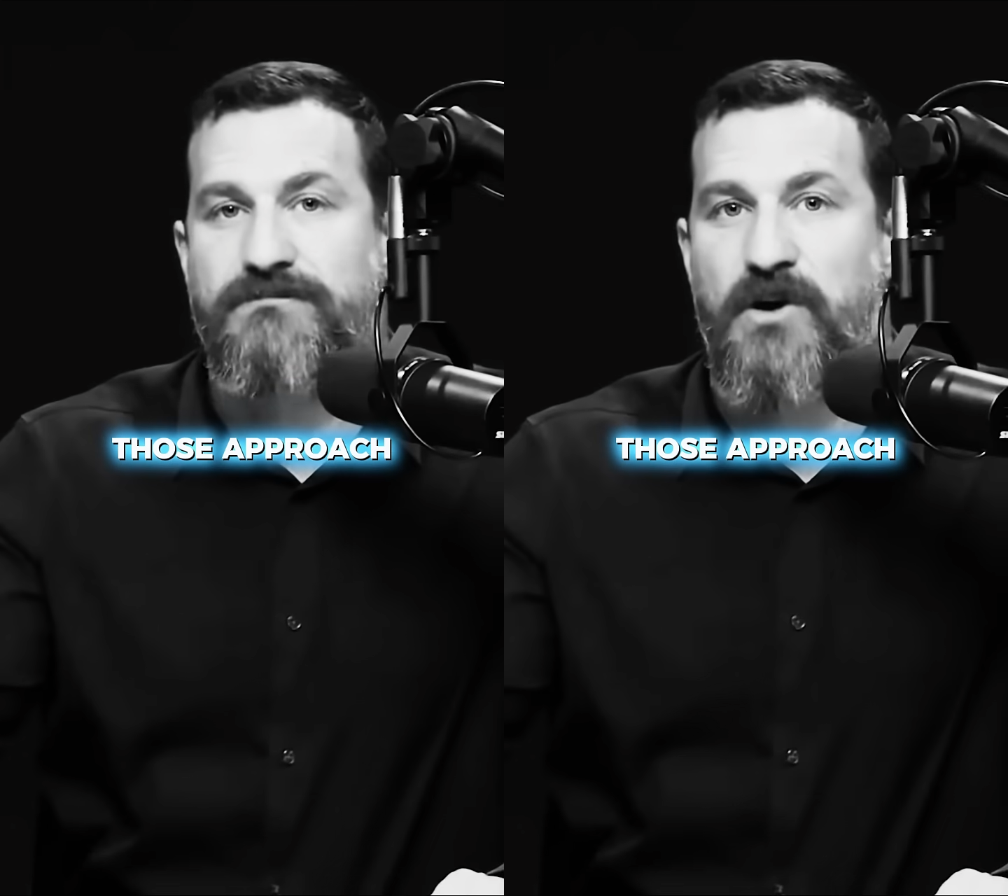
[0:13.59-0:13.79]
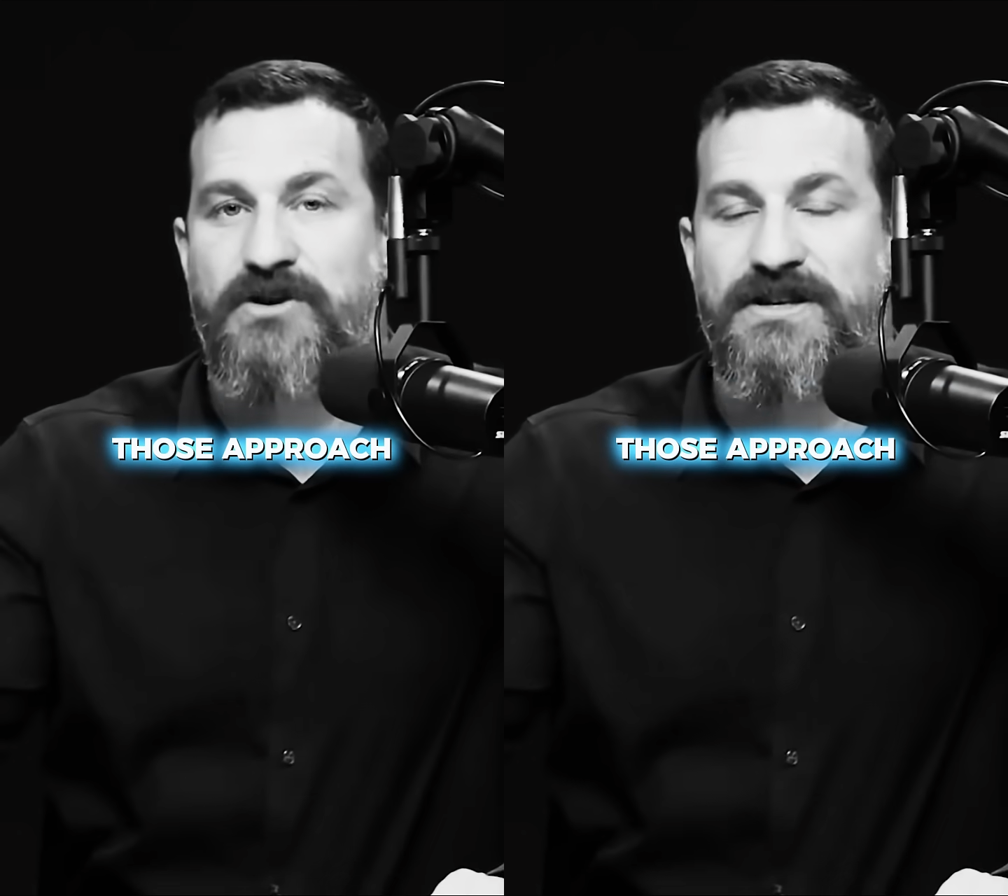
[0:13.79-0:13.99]

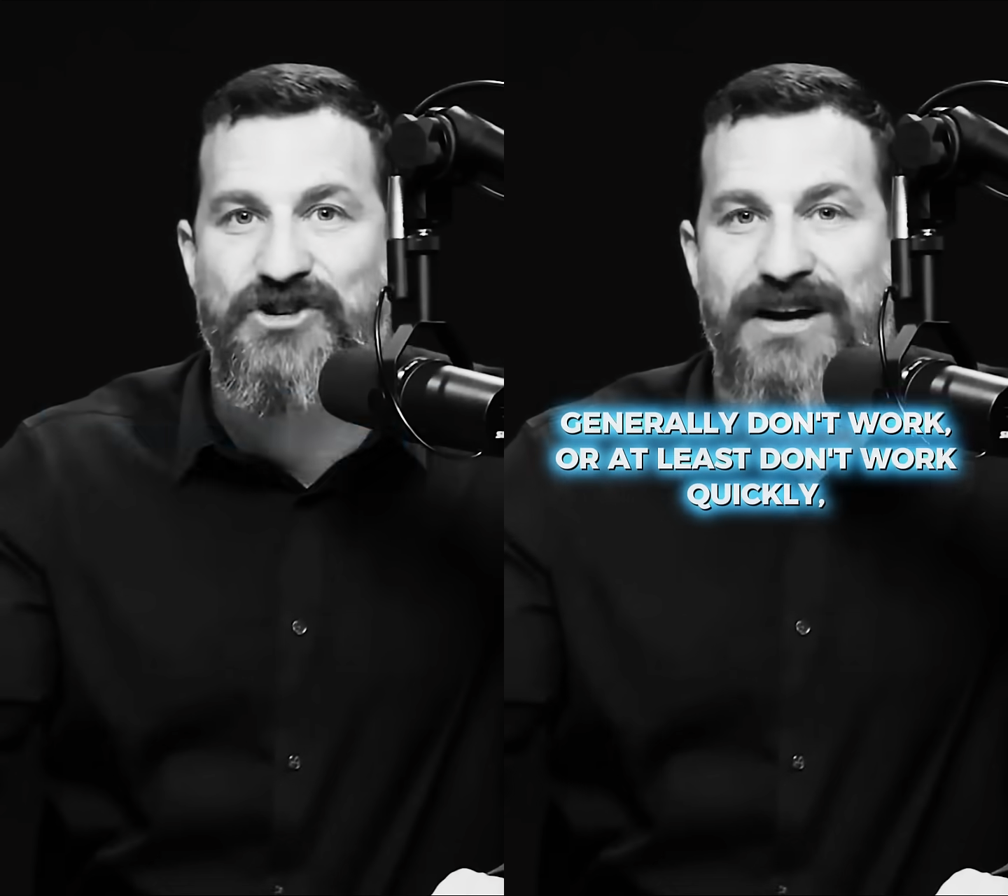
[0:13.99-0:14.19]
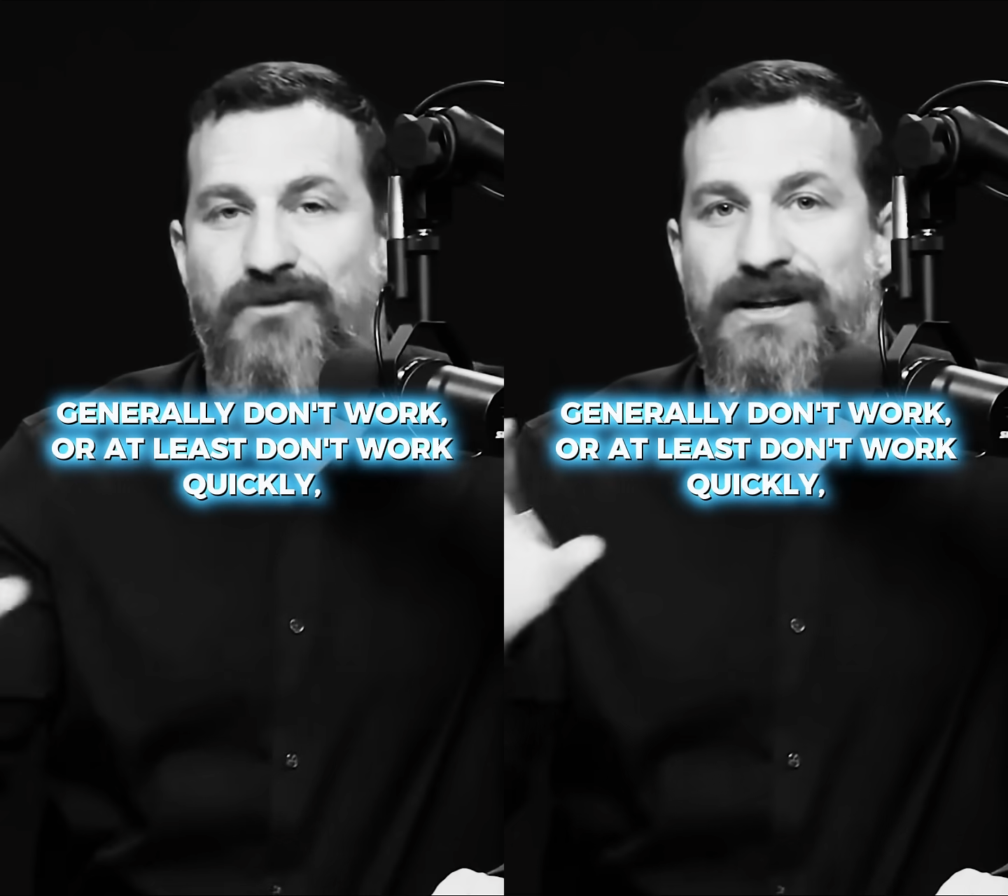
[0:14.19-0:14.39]
approach
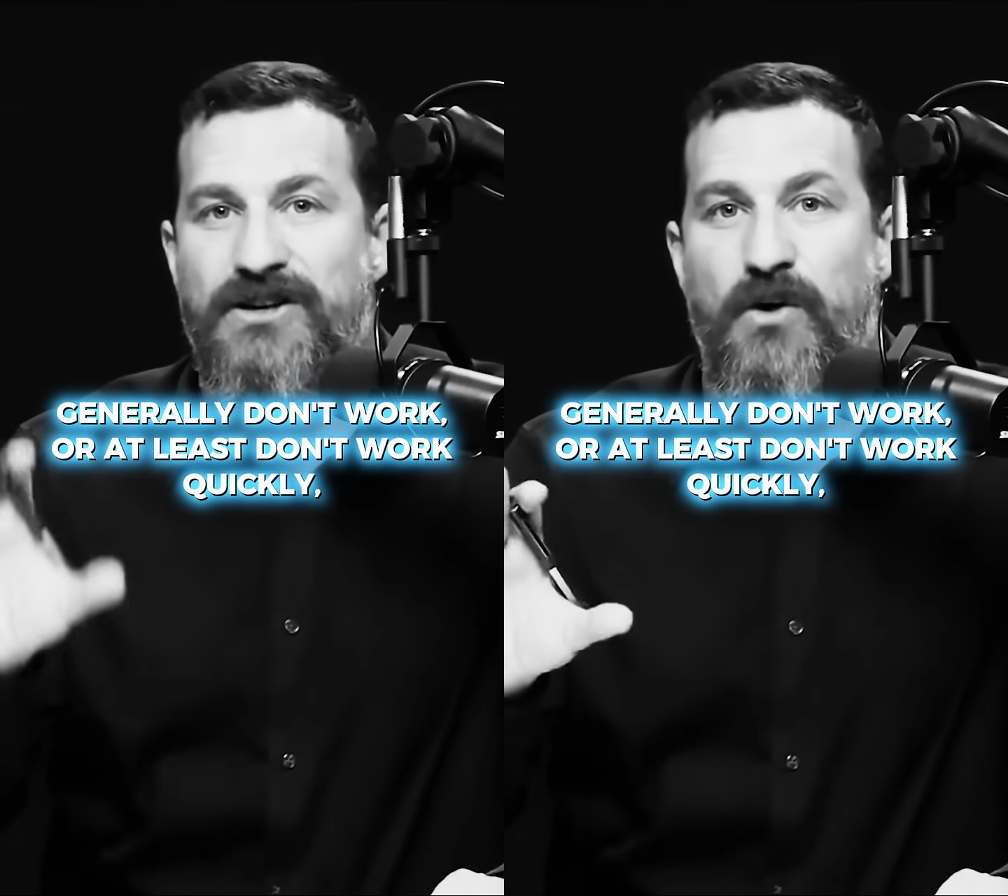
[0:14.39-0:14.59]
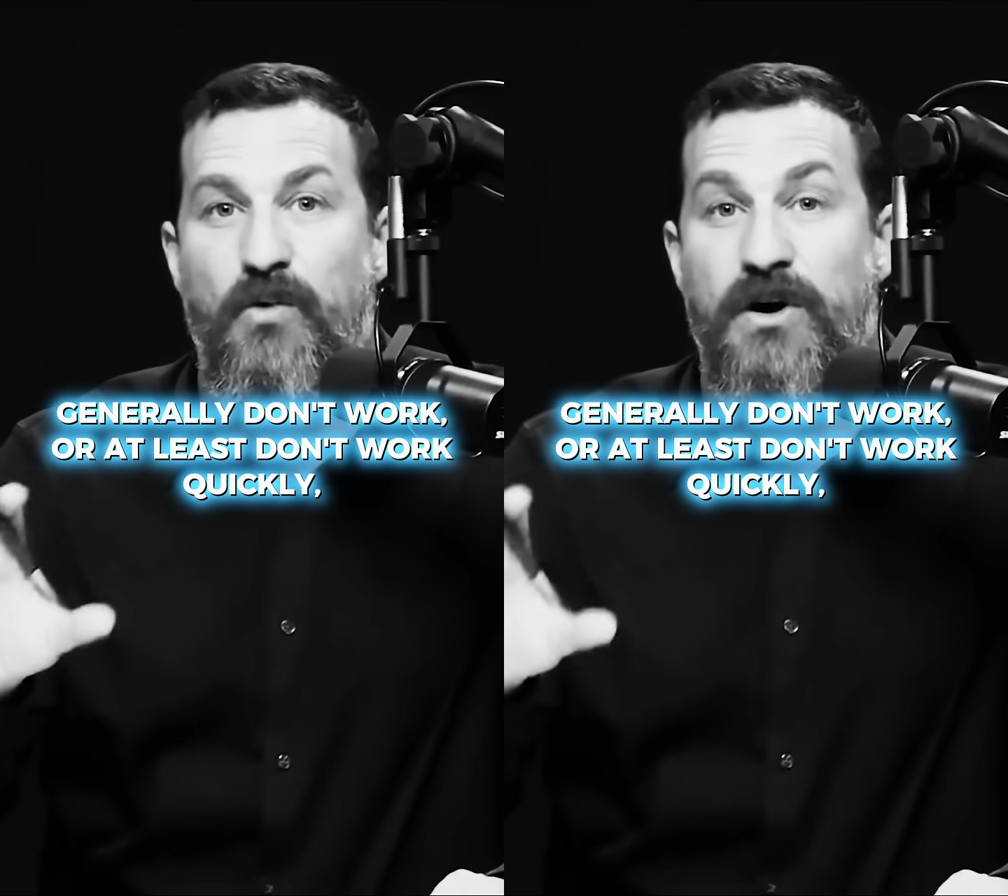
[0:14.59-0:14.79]

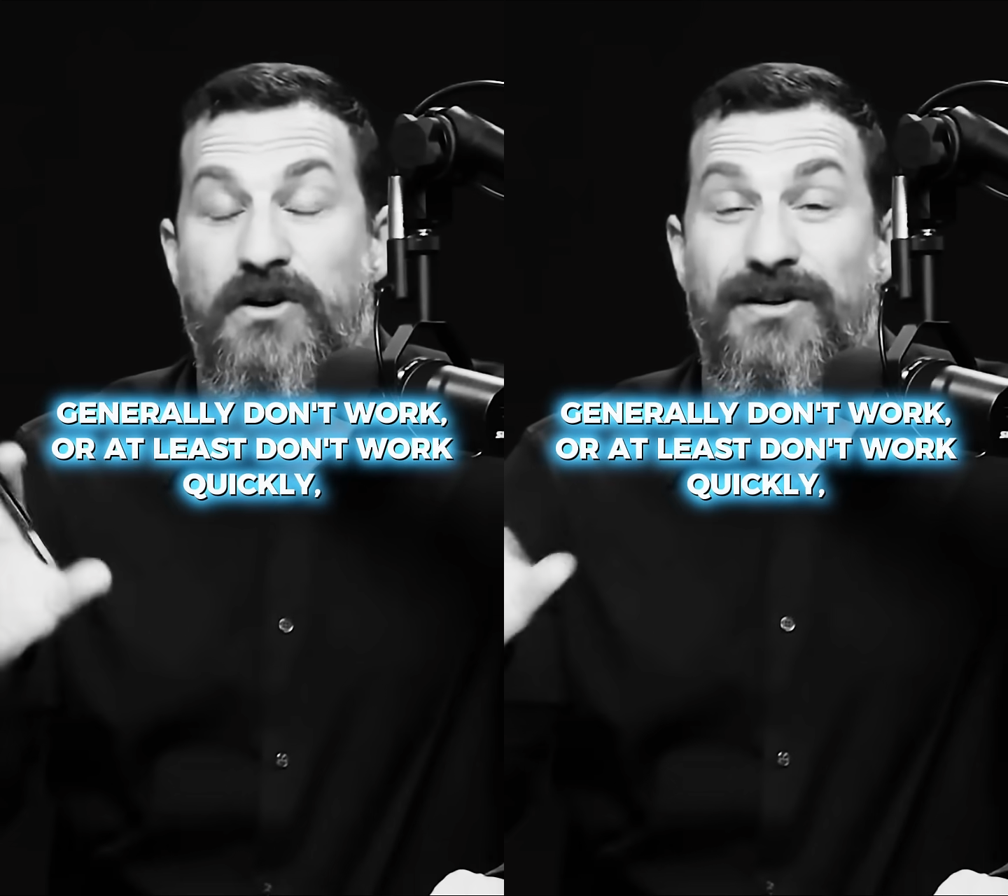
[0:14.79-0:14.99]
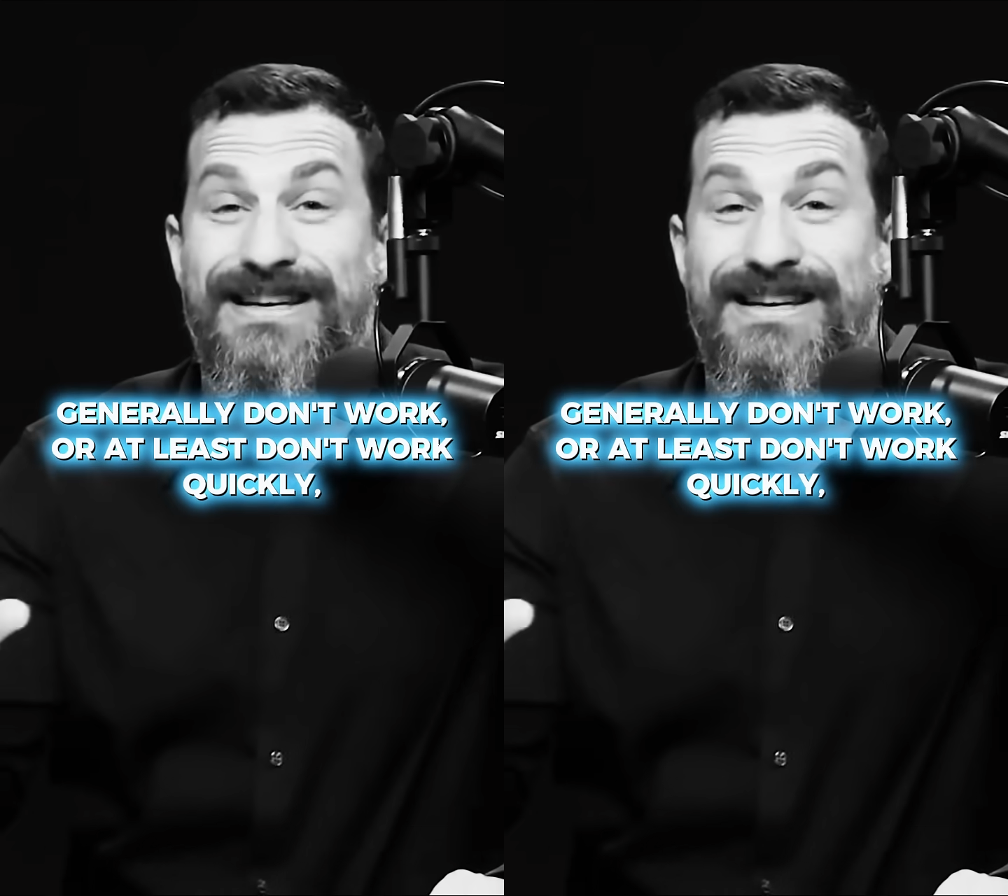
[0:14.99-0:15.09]
generally don't work,